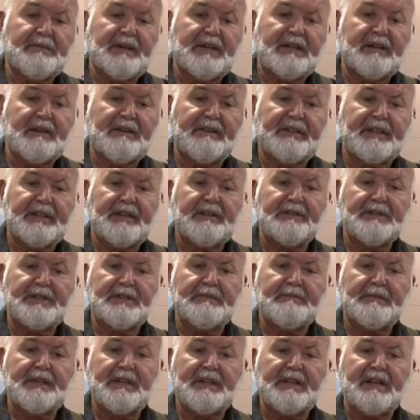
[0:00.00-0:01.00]
been on the
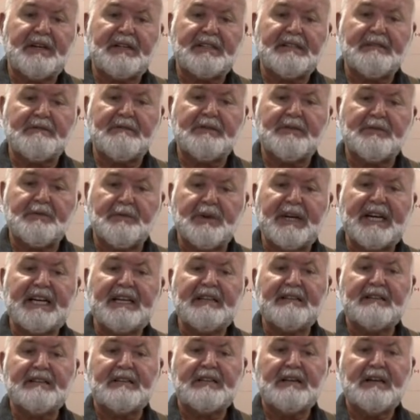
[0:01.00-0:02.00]
ocean because I was
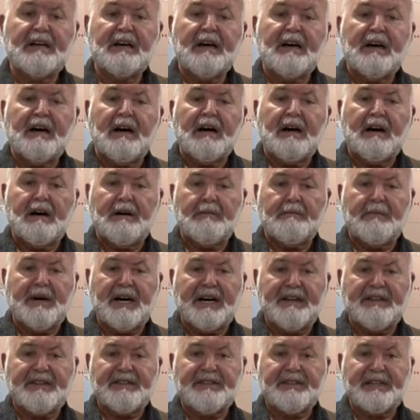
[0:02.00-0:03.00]
raised uh,
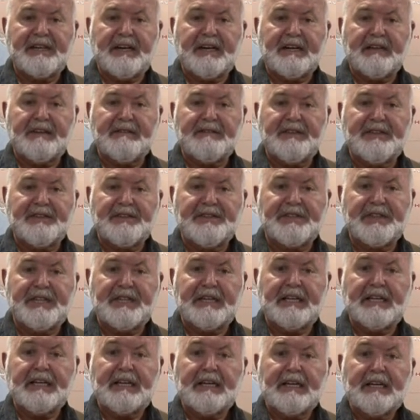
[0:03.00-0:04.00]
by the side of the
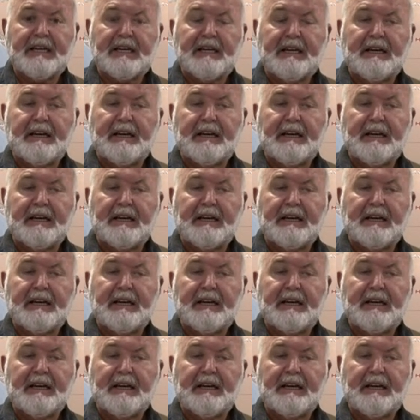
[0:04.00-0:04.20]
sea,